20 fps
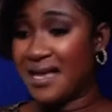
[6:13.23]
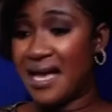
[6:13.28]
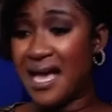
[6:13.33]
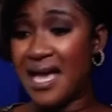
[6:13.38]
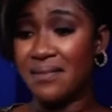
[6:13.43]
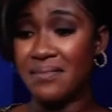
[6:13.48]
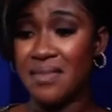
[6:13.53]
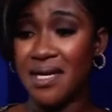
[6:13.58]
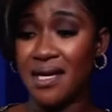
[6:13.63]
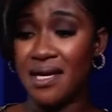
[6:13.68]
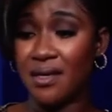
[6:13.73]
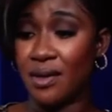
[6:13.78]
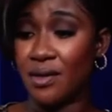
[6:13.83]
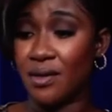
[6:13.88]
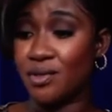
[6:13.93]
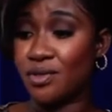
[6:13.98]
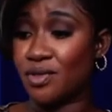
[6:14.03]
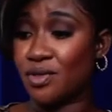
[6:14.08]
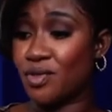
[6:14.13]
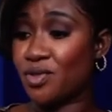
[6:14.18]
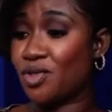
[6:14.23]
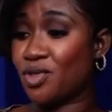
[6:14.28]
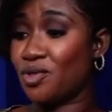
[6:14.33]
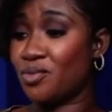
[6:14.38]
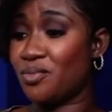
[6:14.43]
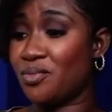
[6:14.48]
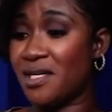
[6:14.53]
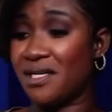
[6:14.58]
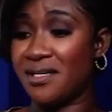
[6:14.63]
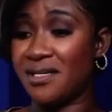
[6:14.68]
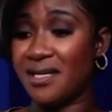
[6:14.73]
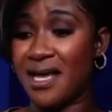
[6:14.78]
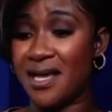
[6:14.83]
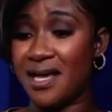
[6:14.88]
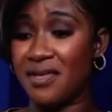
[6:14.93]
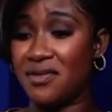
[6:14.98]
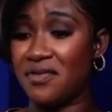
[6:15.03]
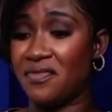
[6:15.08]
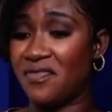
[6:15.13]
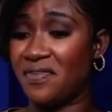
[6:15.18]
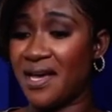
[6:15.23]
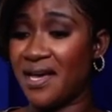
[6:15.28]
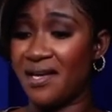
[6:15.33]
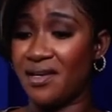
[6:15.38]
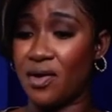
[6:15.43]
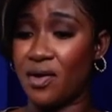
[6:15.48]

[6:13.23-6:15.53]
I mean, on social media, you find